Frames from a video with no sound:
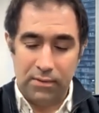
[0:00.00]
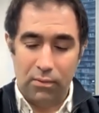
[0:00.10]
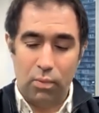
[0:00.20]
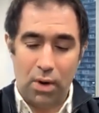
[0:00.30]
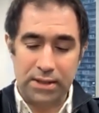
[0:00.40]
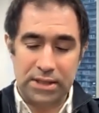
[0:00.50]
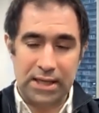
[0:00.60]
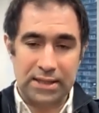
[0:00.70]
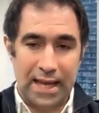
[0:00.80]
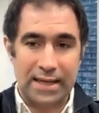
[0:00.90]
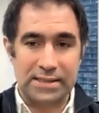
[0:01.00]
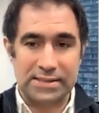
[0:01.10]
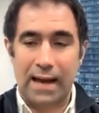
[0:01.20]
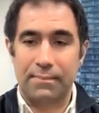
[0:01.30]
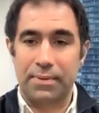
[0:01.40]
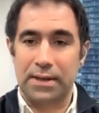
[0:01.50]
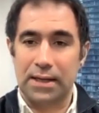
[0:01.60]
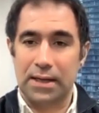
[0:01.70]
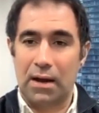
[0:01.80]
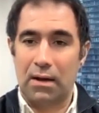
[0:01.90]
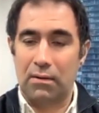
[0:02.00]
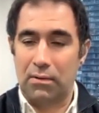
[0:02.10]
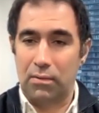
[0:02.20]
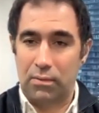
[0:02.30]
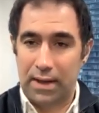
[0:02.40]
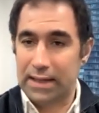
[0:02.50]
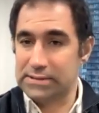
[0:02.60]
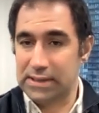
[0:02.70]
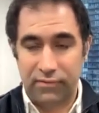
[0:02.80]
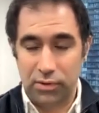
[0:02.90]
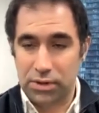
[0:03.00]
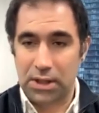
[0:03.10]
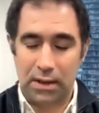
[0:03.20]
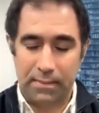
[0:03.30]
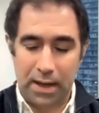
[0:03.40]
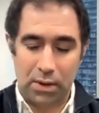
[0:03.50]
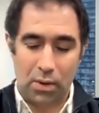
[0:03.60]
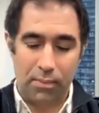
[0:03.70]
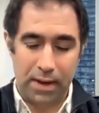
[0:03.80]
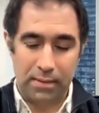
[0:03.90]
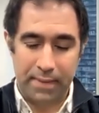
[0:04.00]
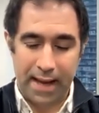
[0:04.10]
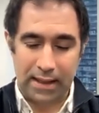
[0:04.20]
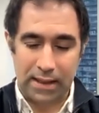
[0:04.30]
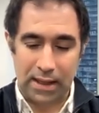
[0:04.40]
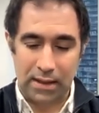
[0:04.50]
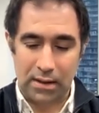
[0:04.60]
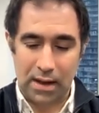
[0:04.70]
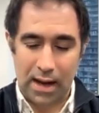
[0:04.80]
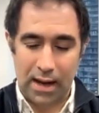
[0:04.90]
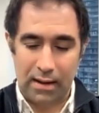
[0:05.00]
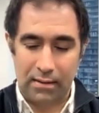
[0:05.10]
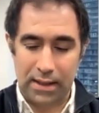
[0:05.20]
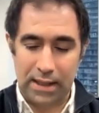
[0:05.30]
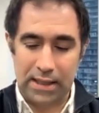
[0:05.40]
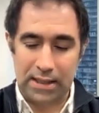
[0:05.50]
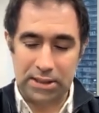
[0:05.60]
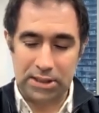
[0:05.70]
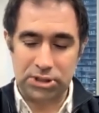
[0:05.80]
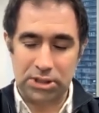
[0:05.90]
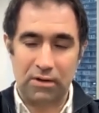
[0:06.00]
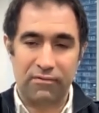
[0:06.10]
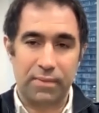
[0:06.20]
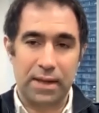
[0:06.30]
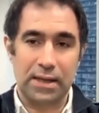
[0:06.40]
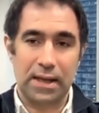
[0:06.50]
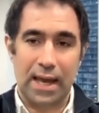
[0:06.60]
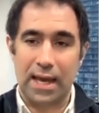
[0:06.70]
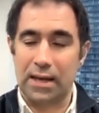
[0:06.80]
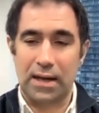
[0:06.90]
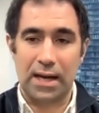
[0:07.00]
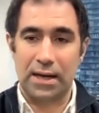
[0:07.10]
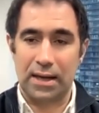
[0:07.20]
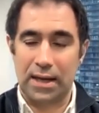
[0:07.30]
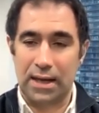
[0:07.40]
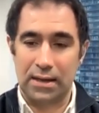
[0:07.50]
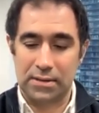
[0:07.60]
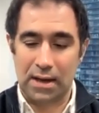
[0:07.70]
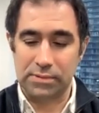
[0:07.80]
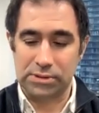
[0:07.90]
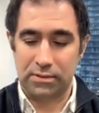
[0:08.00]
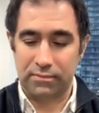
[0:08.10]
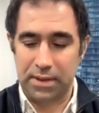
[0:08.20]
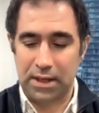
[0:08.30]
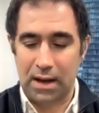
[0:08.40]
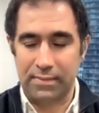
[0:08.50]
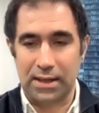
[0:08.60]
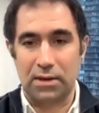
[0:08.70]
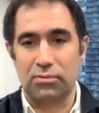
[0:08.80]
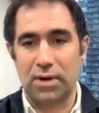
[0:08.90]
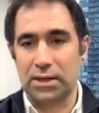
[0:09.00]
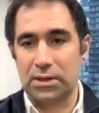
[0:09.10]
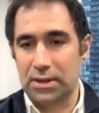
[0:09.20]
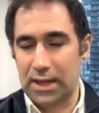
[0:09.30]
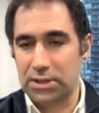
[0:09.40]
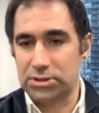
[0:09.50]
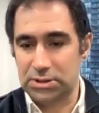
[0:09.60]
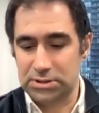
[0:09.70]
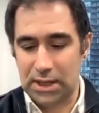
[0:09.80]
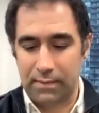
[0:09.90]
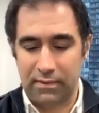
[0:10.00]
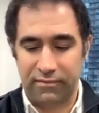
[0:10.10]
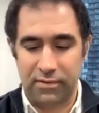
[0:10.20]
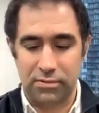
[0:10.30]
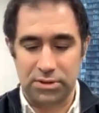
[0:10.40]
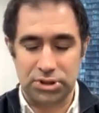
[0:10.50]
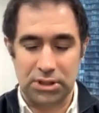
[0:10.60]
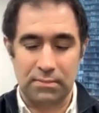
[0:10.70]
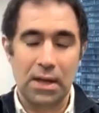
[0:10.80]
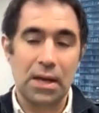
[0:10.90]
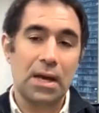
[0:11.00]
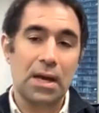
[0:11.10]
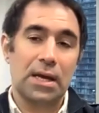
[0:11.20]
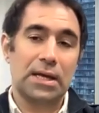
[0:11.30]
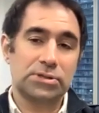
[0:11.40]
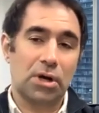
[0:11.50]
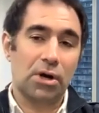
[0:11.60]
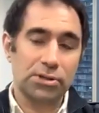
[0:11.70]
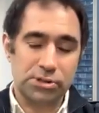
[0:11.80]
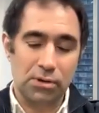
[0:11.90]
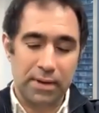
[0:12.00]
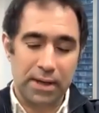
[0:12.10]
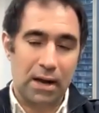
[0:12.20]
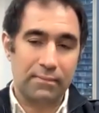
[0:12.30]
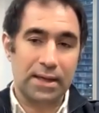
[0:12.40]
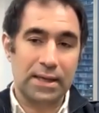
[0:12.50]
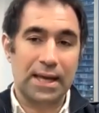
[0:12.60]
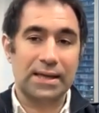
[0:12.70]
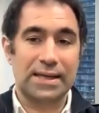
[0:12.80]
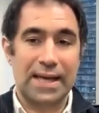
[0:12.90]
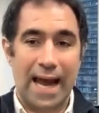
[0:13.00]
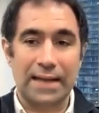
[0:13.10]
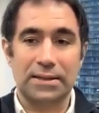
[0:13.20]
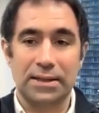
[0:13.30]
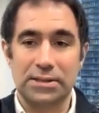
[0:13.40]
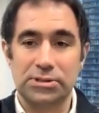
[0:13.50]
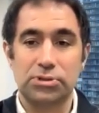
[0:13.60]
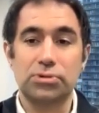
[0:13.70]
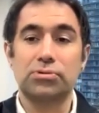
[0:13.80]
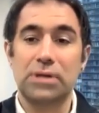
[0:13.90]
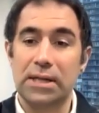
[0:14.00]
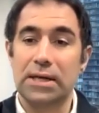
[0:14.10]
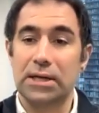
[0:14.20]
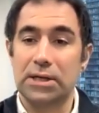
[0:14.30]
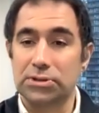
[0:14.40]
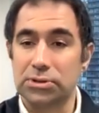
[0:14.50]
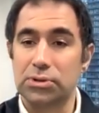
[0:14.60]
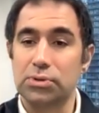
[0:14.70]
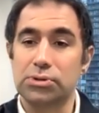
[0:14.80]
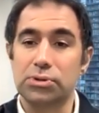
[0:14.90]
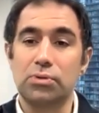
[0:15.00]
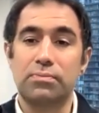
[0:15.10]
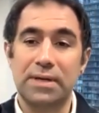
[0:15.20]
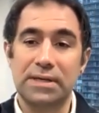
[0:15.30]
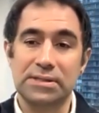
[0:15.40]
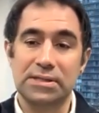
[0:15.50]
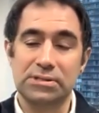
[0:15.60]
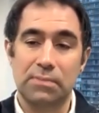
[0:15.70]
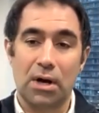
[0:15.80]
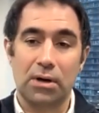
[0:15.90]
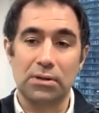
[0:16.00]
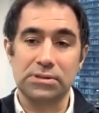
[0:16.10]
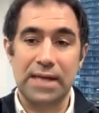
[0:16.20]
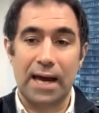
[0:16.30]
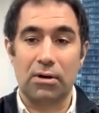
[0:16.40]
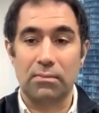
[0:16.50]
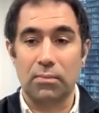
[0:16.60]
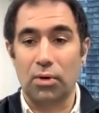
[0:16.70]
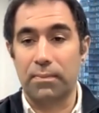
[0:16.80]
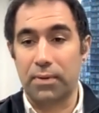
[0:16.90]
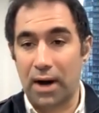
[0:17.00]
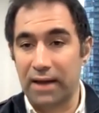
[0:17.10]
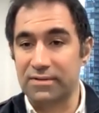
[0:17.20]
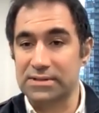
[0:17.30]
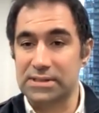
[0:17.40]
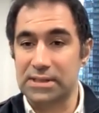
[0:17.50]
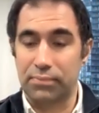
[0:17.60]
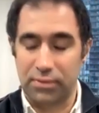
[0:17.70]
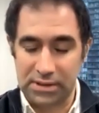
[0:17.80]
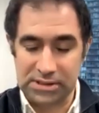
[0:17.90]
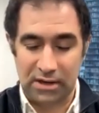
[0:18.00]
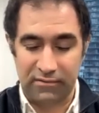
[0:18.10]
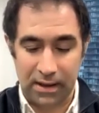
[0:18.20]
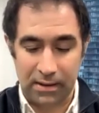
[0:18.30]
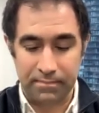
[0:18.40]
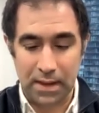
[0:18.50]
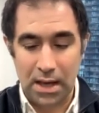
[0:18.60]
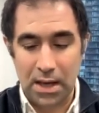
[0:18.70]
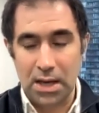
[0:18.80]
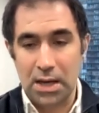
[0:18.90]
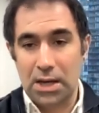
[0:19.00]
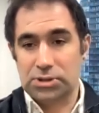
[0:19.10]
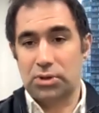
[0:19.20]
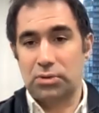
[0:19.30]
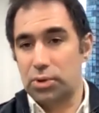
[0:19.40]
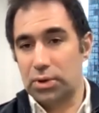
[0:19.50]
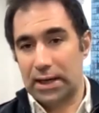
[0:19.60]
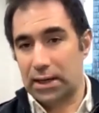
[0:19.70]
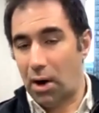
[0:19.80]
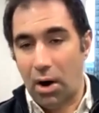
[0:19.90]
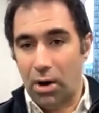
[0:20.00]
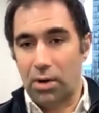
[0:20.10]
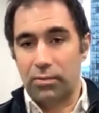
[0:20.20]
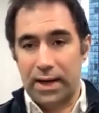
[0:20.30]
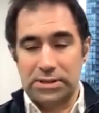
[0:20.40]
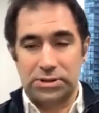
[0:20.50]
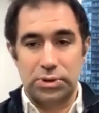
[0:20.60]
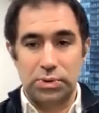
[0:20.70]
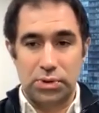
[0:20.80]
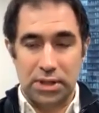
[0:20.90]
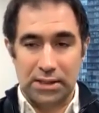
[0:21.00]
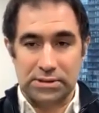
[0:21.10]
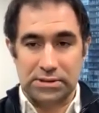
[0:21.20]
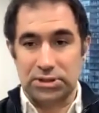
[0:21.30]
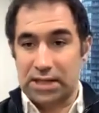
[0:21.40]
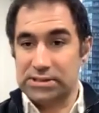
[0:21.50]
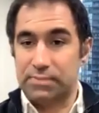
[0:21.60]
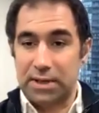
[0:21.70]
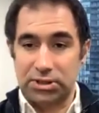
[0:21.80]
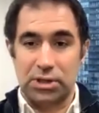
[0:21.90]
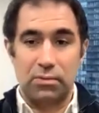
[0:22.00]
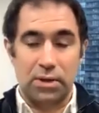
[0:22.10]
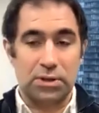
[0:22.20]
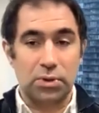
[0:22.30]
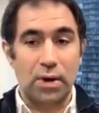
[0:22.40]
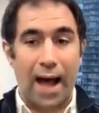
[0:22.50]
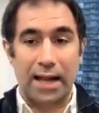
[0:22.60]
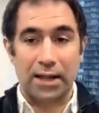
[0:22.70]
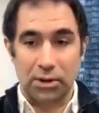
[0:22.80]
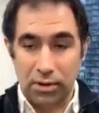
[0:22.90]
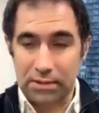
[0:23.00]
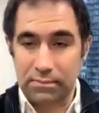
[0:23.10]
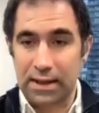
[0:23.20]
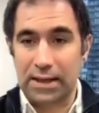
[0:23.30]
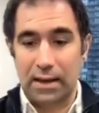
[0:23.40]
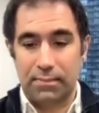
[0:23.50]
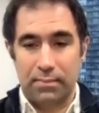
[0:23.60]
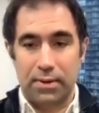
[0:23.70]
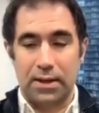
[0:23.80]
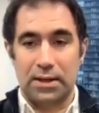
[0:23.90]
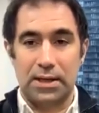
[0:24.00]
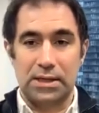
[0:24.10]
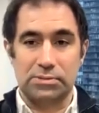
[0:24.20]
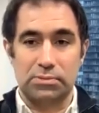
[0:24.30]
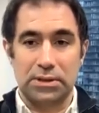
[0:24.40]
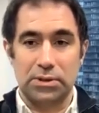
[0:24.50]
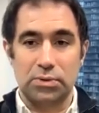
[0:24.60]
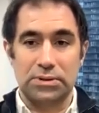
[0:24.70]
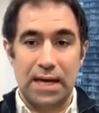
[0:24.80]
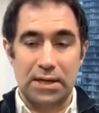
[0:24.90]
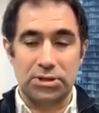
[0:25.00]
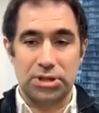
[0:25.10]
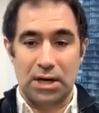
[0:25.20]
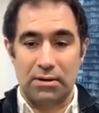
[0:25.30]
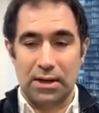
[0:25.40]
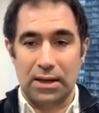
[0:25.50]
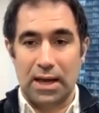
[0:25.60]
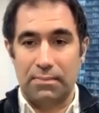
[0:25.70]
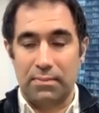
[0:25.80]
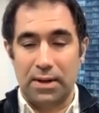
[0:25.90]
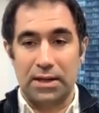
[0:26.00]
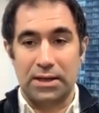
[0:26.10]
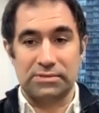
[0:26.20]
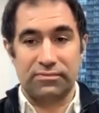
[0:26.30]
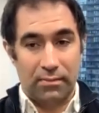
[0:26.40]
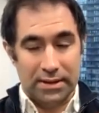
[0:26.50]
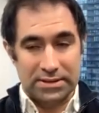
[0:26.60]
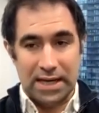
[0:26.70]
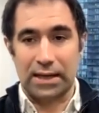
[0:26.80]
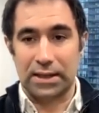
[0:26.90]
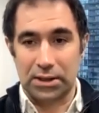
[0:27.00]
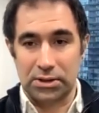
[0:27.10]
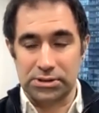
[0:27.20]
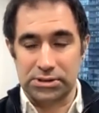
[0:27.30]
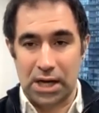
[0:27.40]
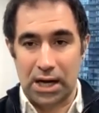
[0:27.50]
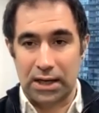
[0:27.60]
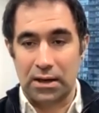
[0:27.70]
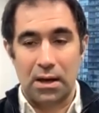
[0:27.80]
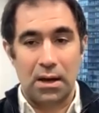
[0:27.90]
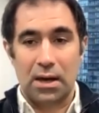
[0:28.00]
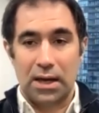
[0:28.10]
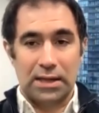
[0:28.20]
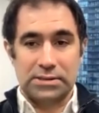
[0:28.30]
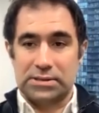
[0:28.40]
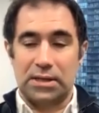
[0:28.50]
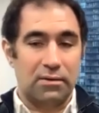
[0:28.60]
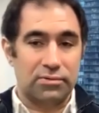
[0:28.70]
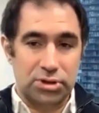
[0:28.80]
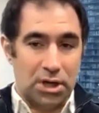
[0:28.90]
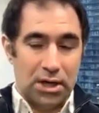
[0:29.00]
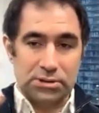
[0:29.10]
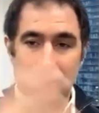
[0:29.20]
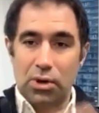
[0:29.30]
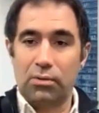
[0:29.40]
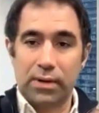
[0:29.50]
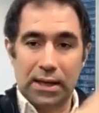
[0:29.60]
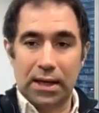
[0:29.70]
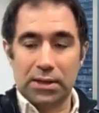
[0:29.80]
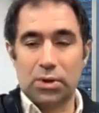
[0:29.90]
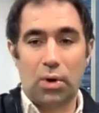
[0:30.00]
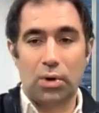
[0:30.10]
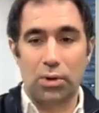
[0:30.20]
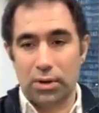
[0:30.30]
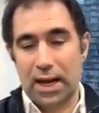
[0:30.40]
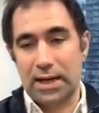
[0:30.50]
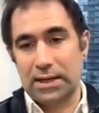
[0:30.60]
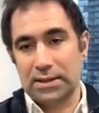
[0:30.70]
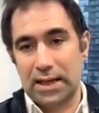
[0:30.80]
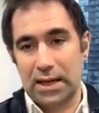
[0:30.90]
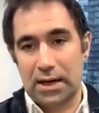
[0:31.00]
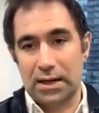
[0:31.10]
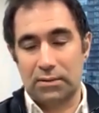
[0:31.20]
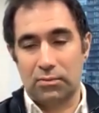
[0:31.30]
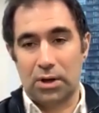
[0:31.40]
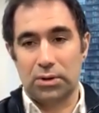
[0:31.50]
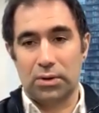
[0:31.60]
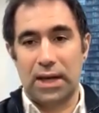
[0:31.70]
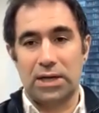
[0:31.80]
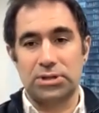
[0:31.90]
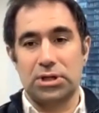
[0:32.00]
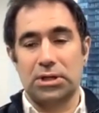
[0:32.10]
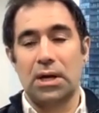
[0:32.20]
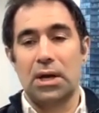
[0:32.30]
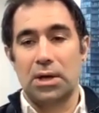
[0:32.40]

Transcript: One thing that is happening now, as if you think about open banking, in addition of being terms of becoming a regulation type of a regime, it's also becoming a catalyst to really introduce new business models that are more privacy preserving. So you can always do things such as, especially with new algorithmic capabilities, with new data sharing capabilities from a technical side, instead of just going and co-locating data in one location,